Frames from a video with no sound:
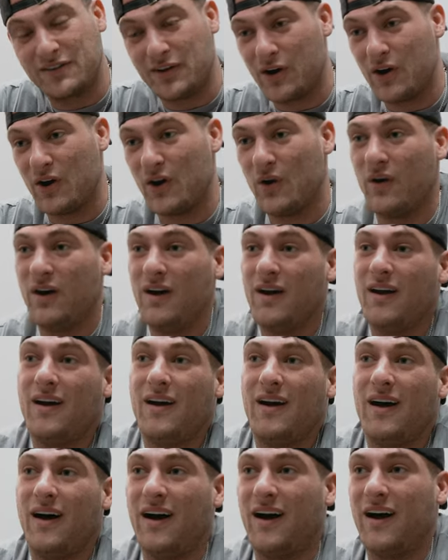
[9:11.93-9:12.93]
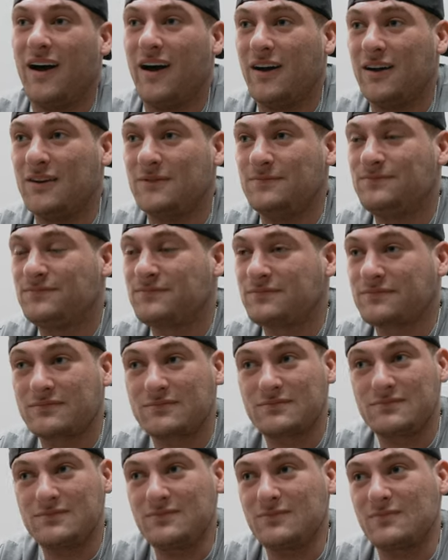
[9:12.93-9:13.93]
So, um,
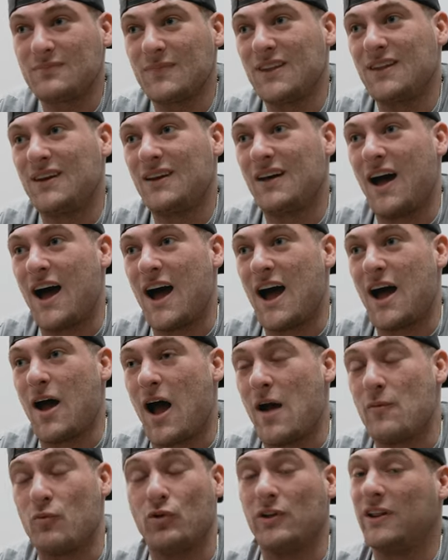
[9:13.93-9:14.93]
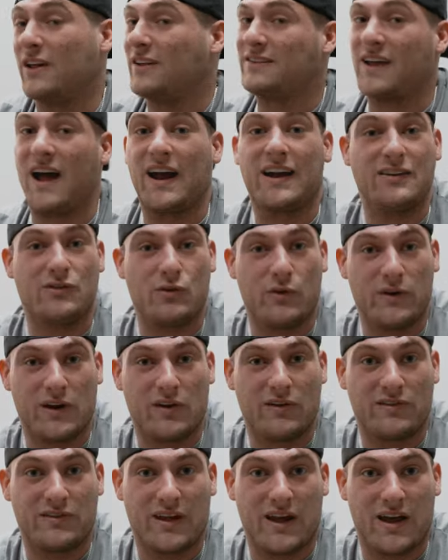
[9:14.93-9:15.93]
I'm really excited to
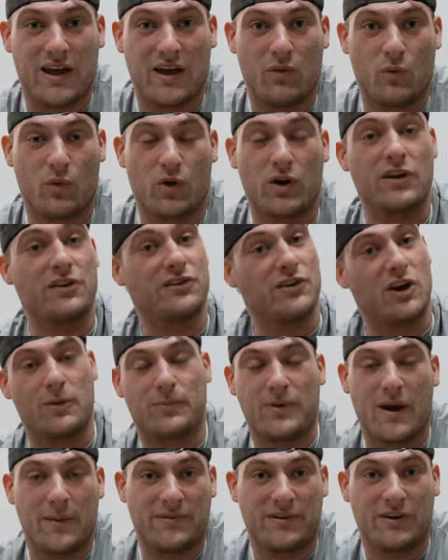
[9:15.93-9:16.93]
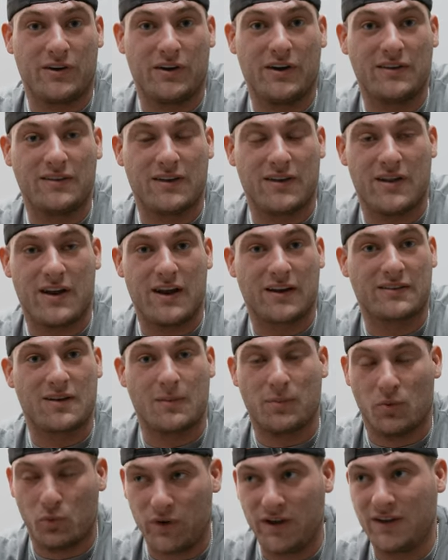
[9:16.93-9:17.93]
announce that we're gonna start a prep series in the next
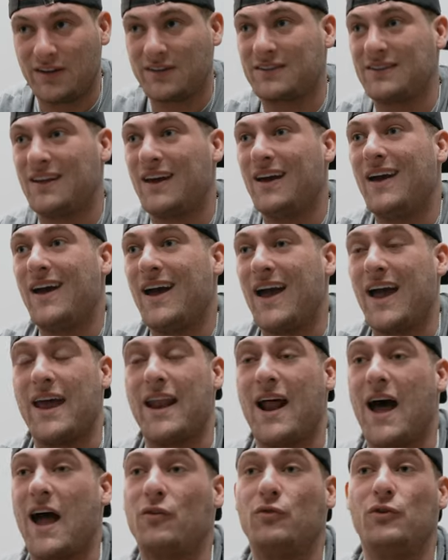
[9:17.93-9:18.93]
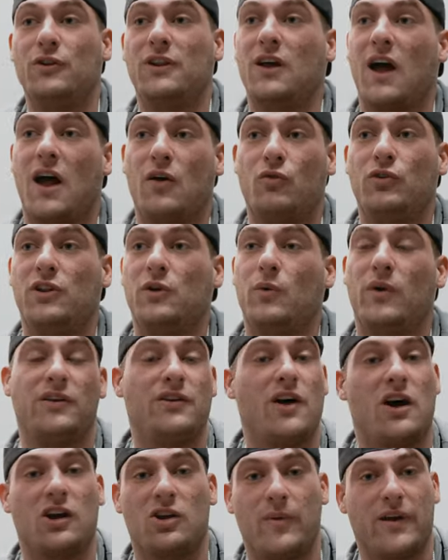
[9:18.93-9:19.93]
couple weeks, and I really, I really want
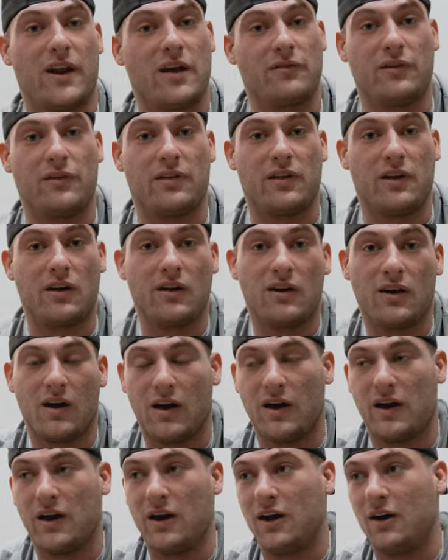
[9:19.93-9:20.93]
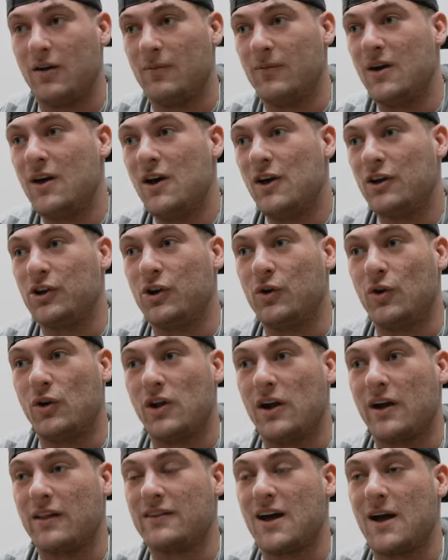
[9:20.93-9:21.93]
to document everything. Um, you know,
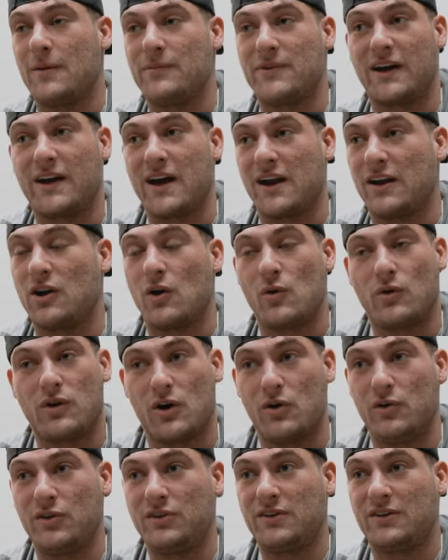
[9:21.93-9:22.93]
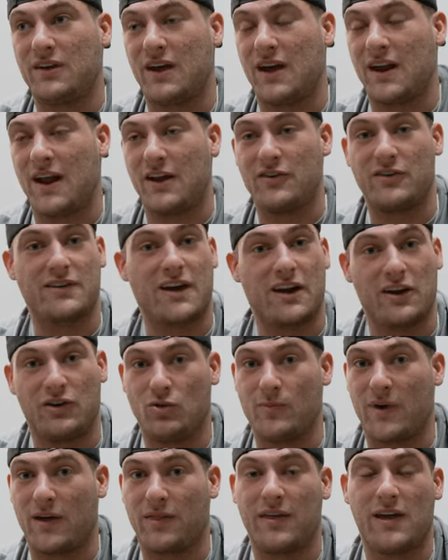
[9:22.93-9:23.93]
a lot of times I kind of go ghost and I just kind of
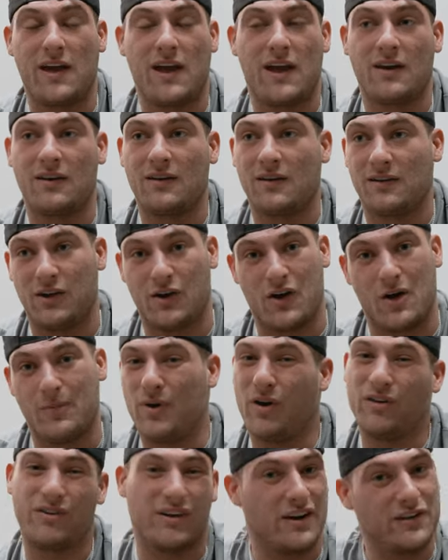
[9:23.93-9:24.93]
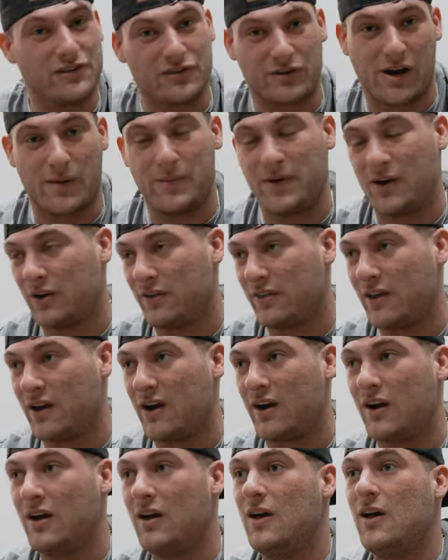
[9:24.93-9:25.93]
do my thing. You know, I'll post on Instagram here and
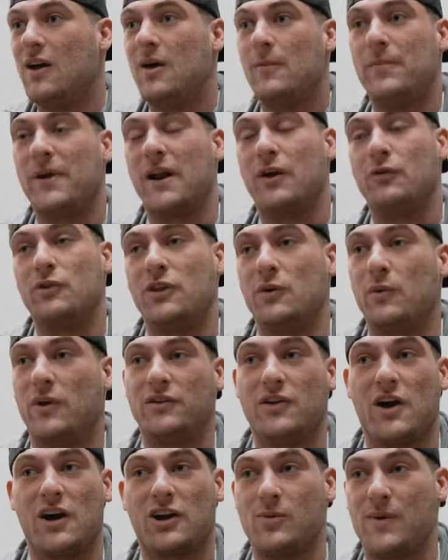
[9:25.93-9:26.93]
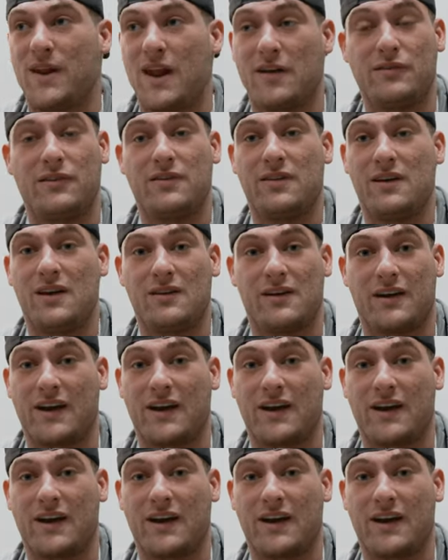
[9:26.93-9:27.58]
there, but I really want to document everything.